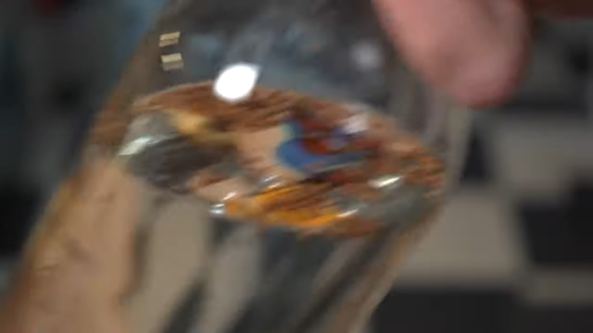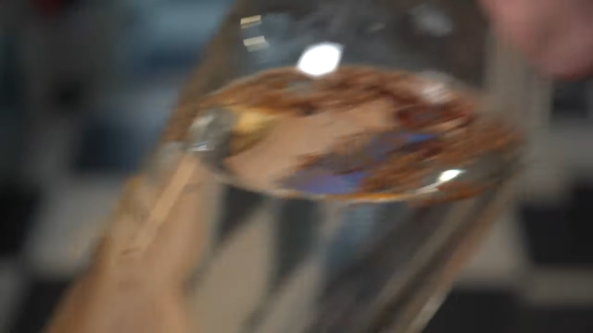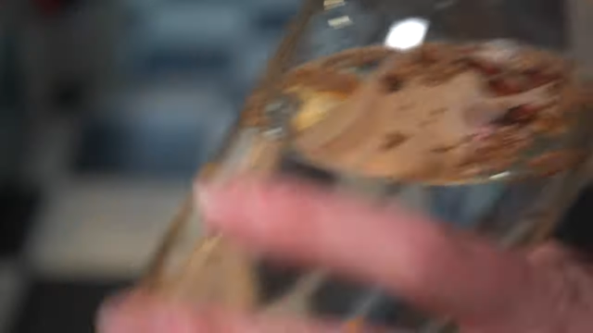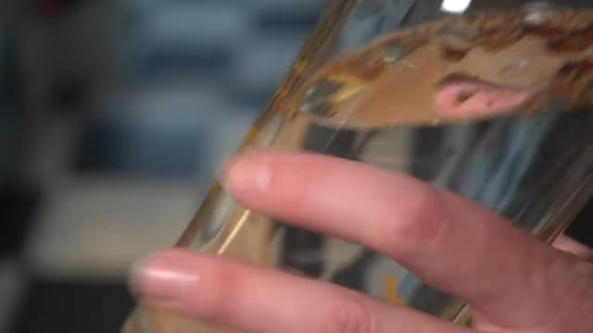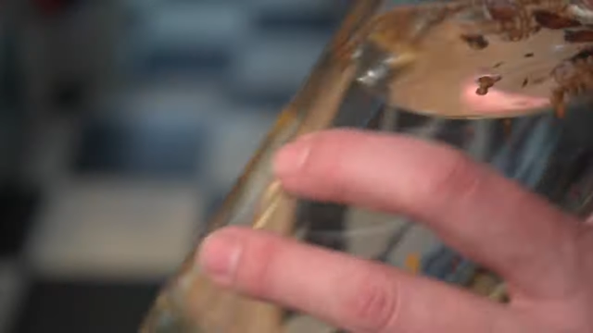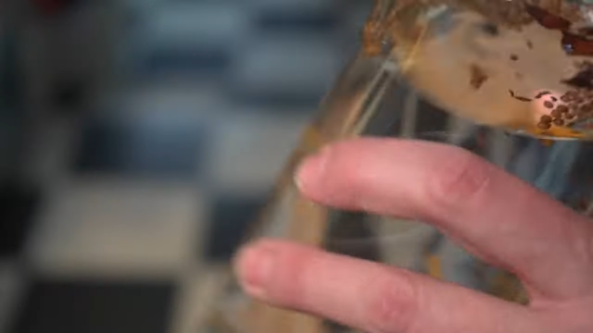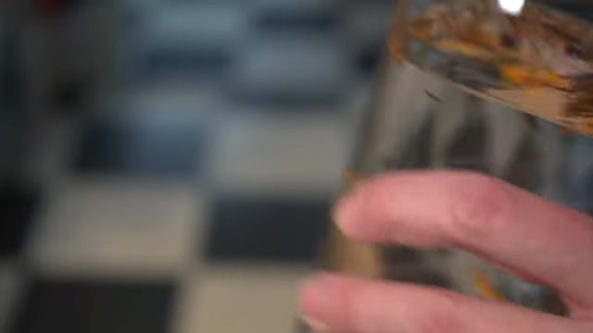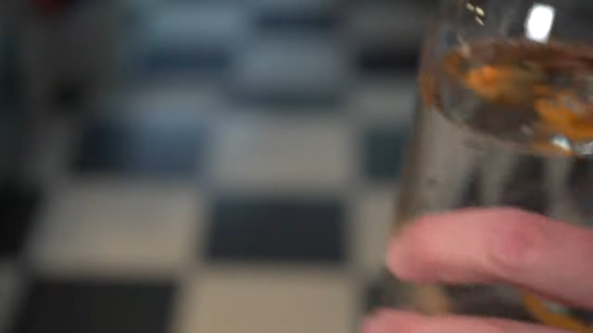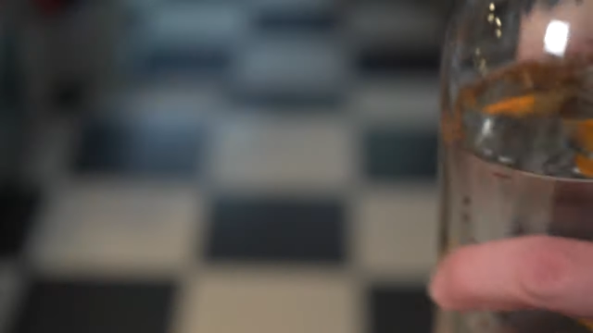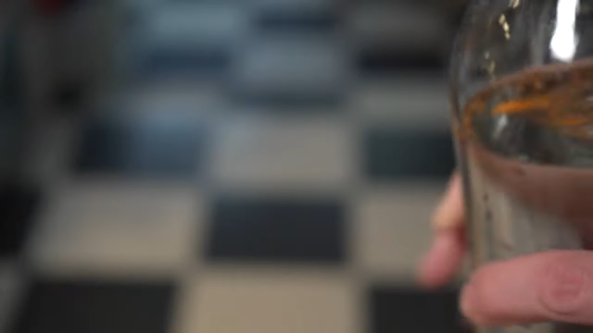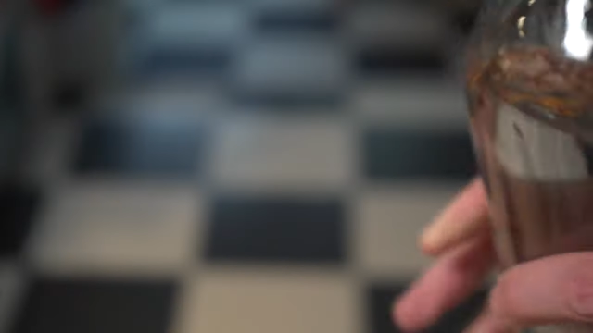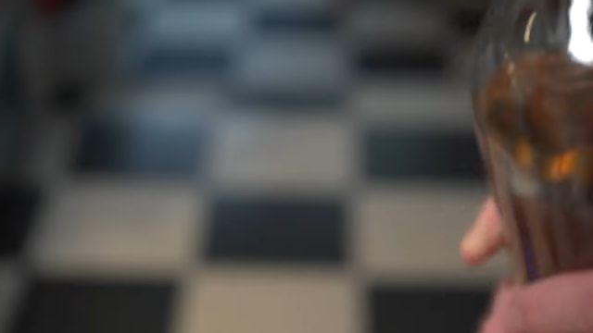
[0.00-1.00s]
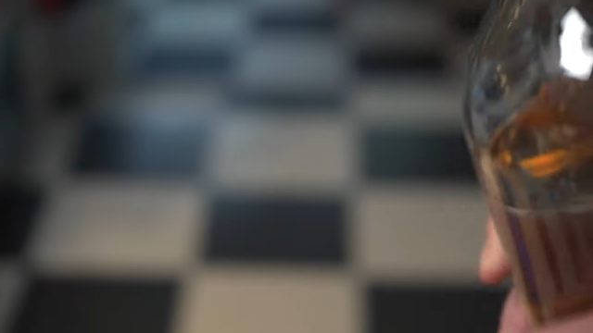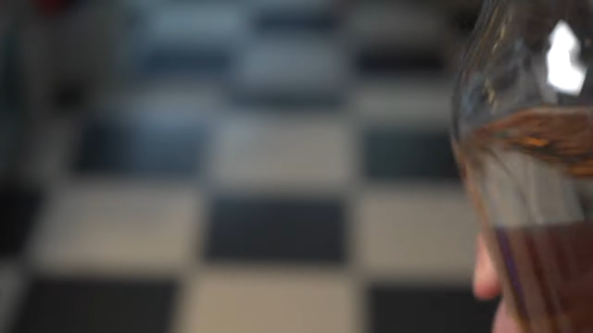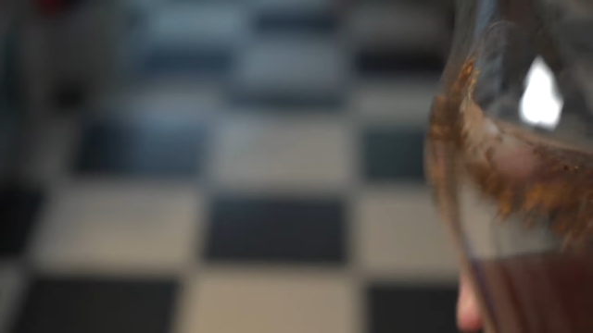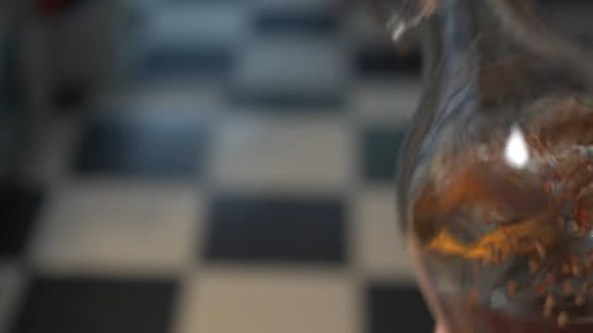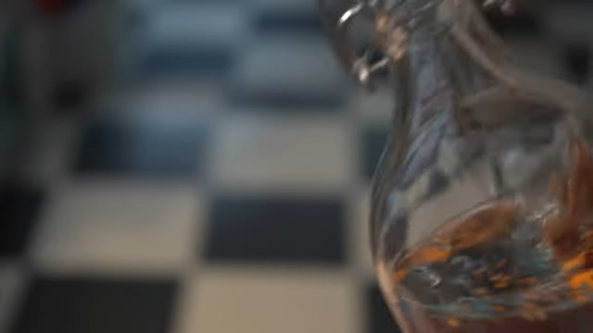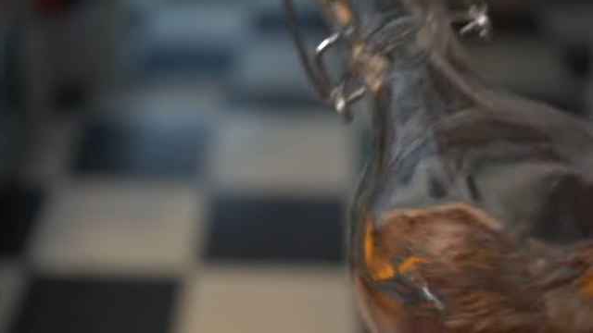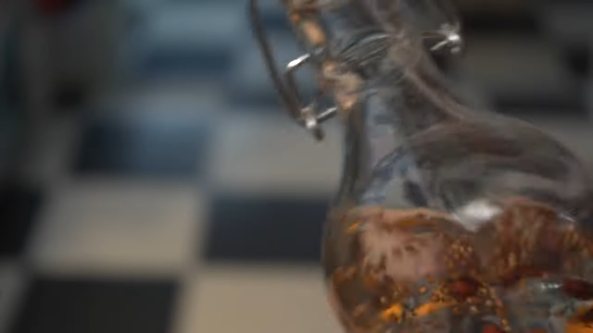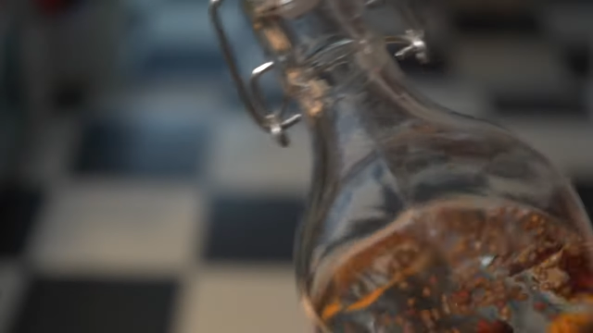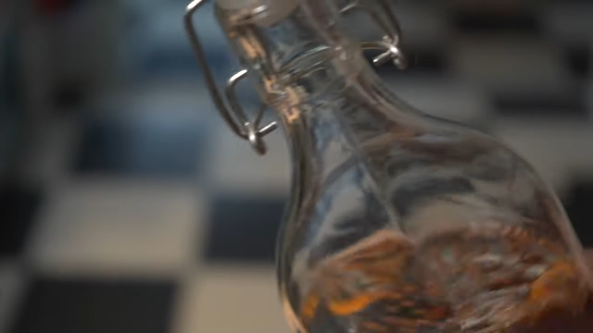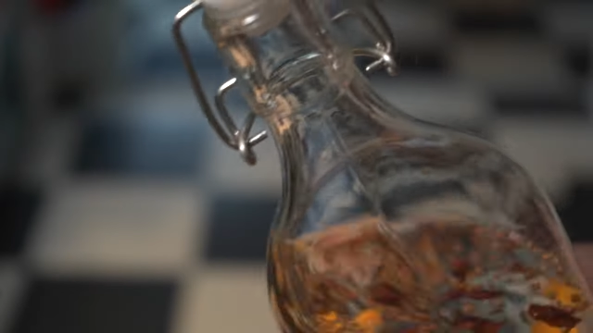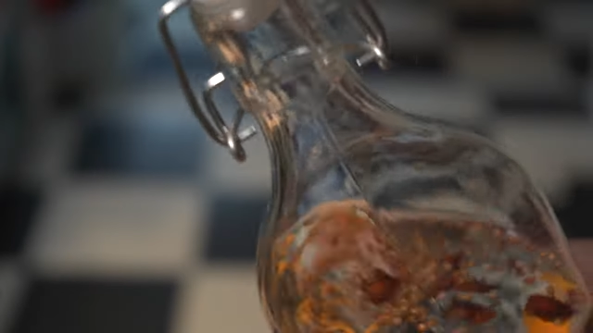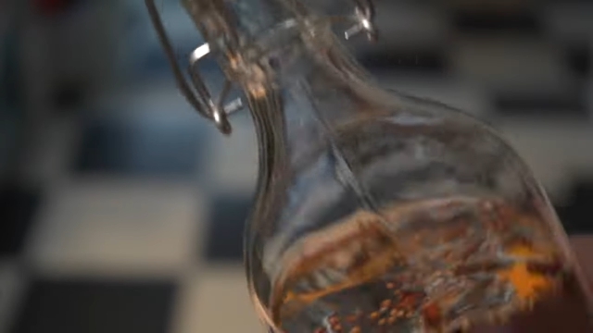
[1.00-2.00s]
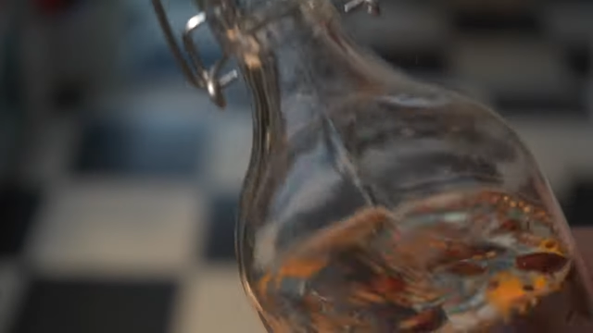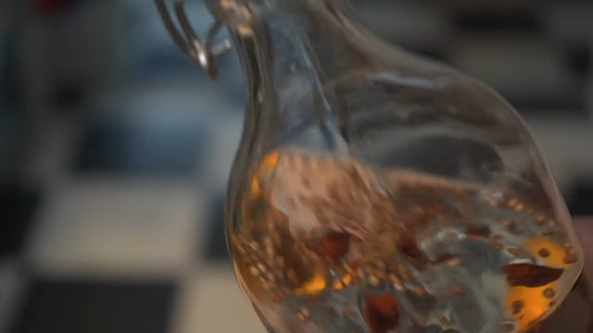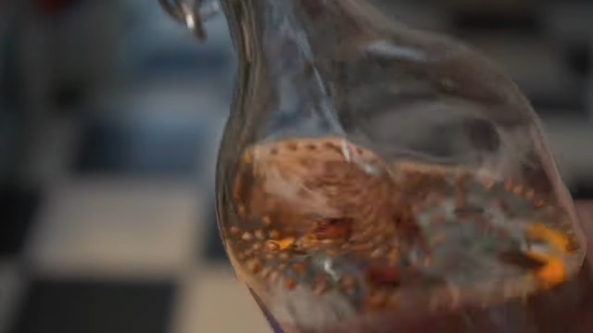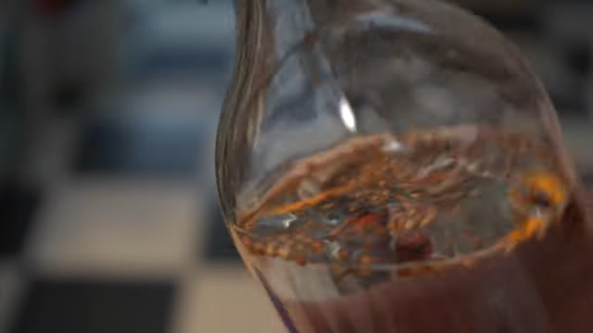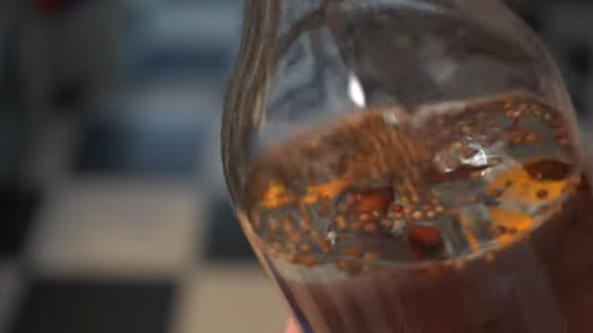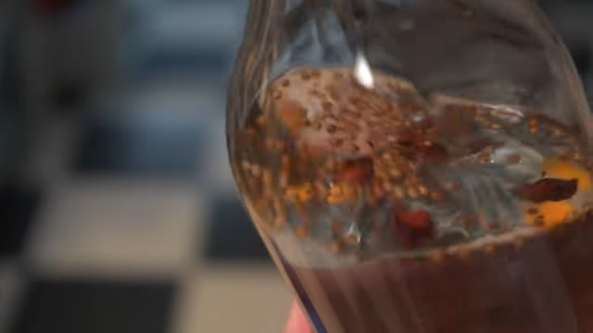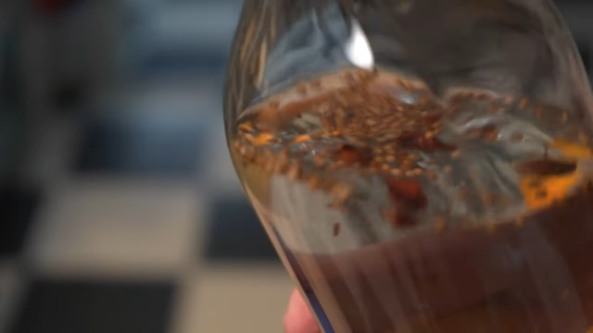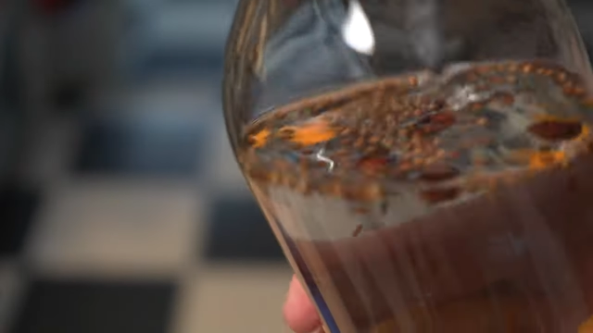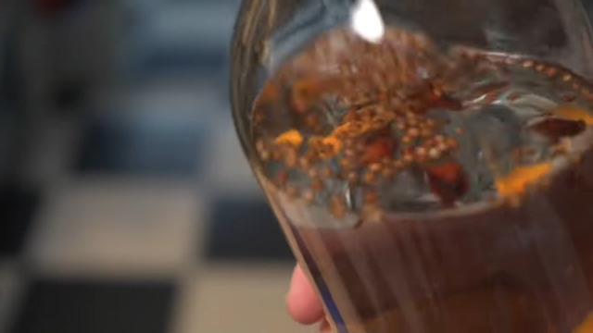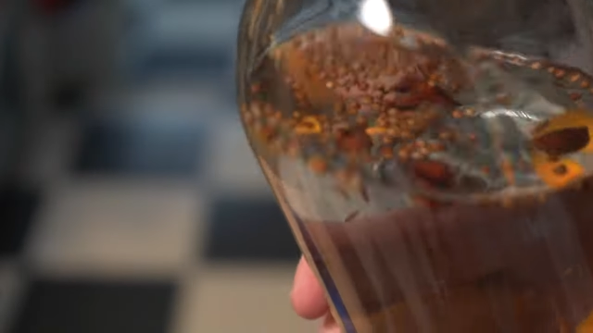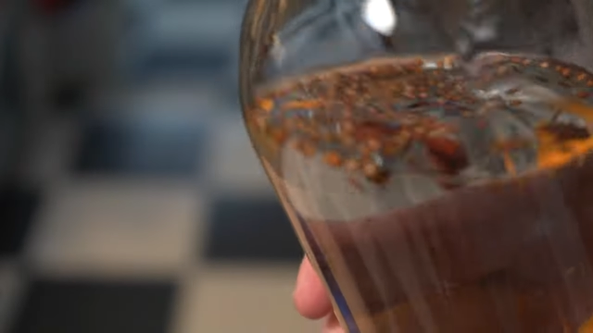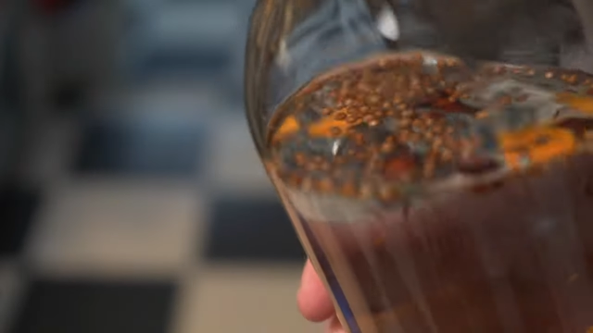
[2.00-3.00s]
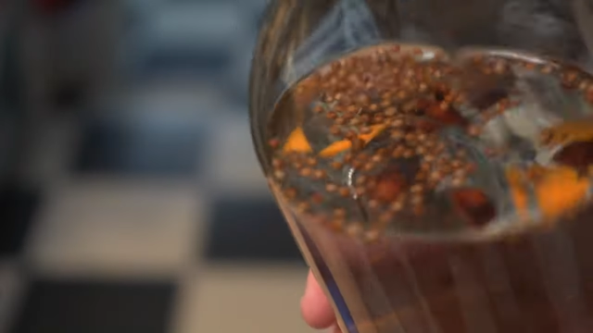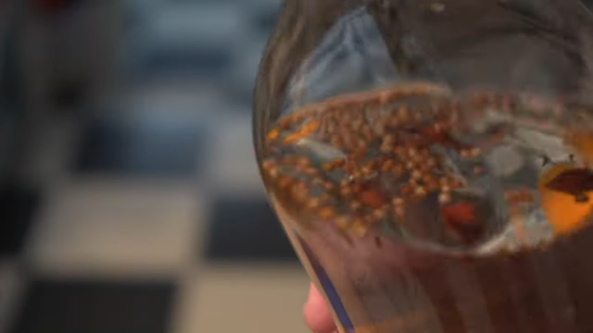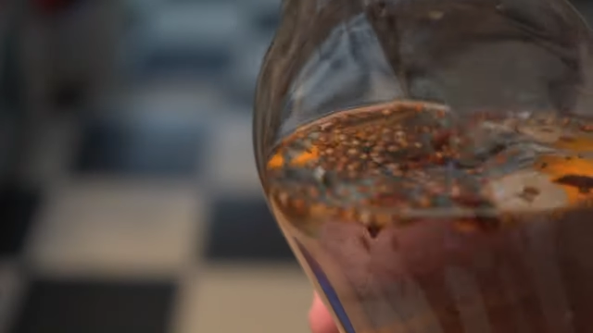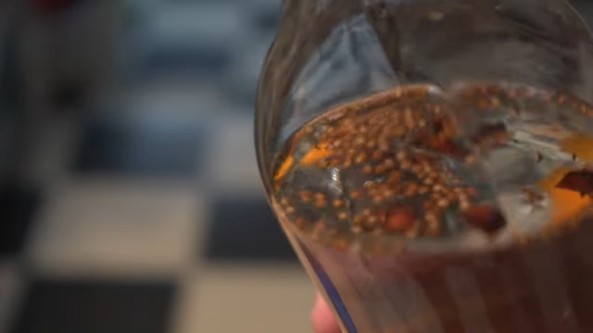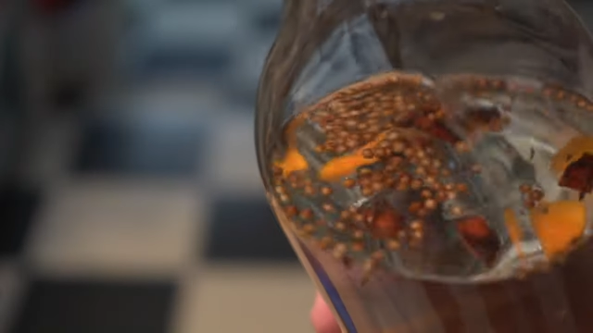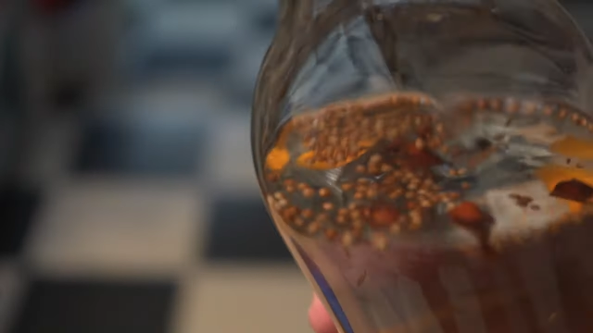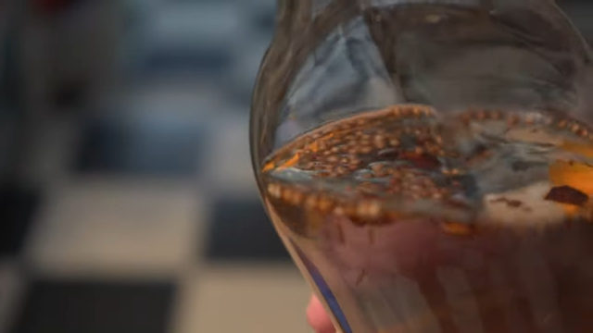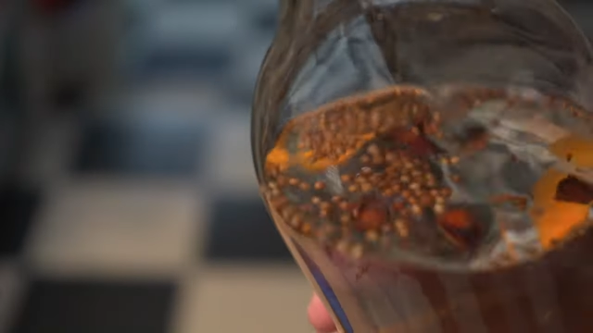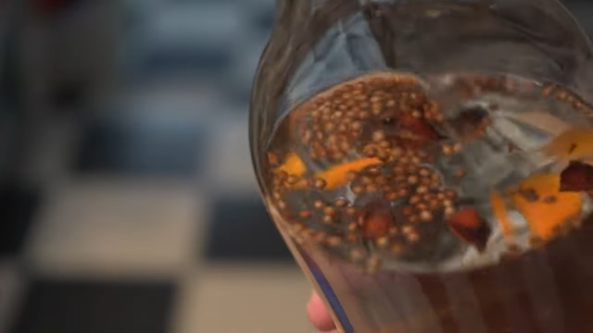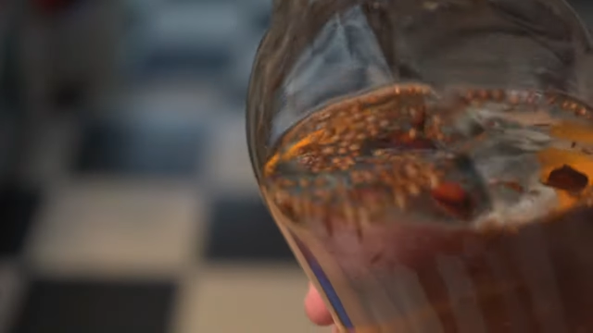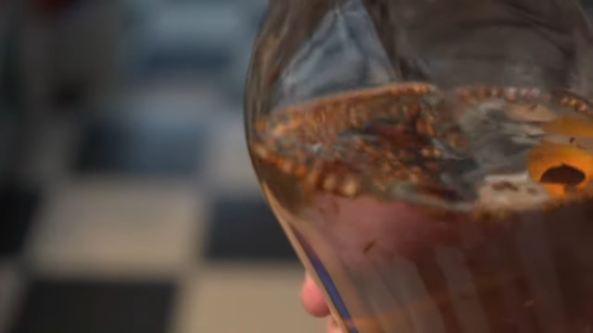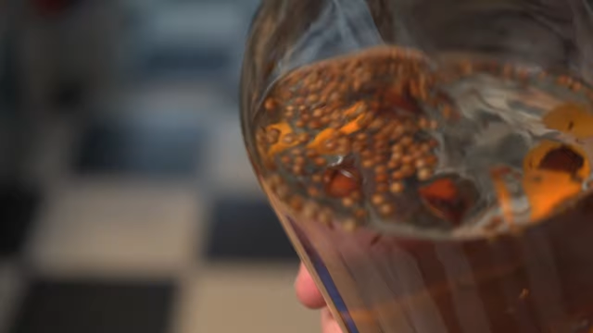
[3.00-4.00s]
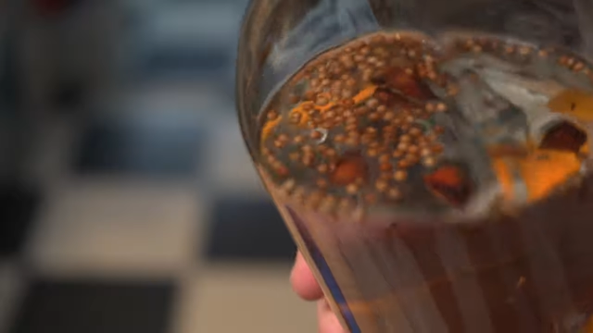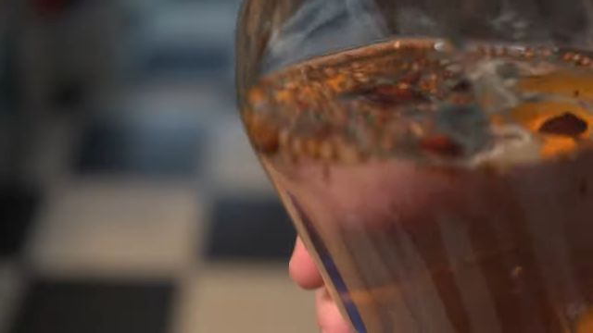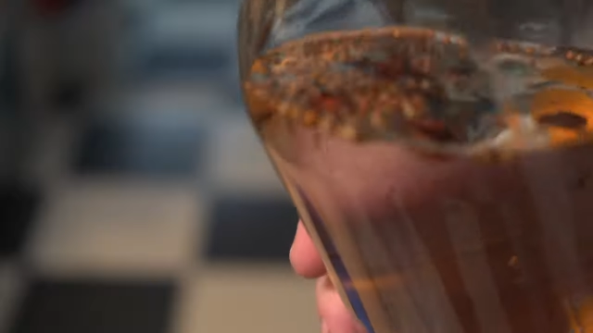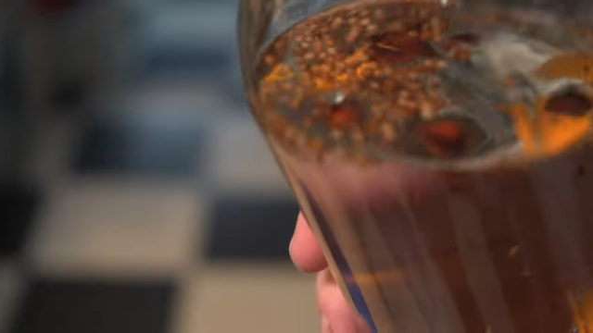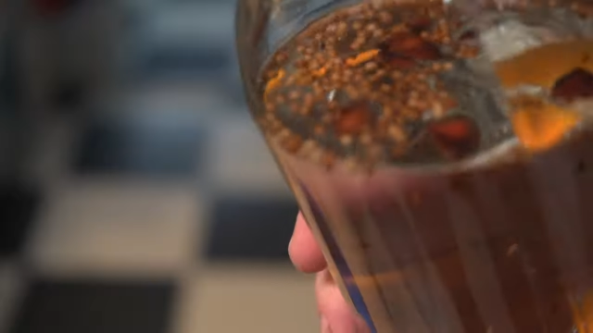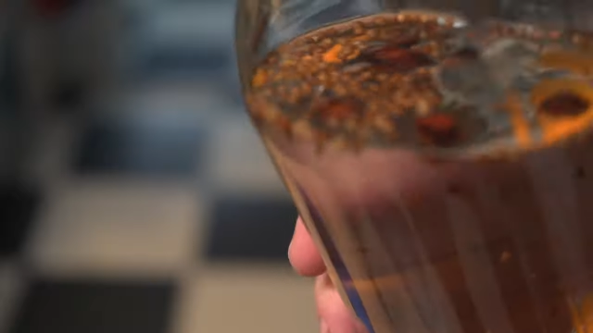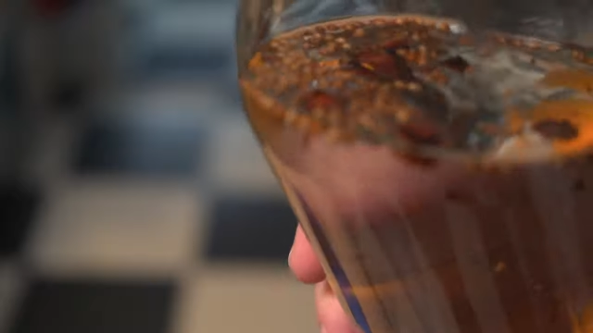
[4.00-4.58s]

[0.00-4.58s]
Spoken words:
(no speaker visible)